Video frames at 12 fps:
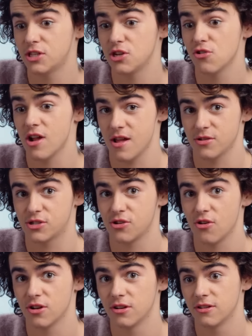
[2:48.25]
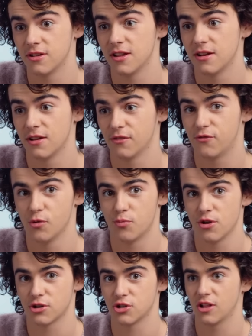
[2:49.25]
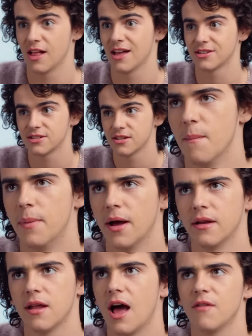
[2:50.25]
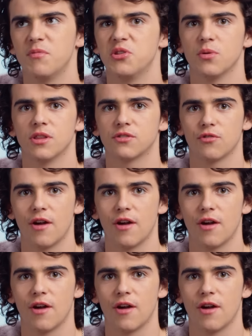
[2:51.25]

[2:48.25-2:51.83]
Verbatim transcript: This year I started in a film production class, but I've been doing this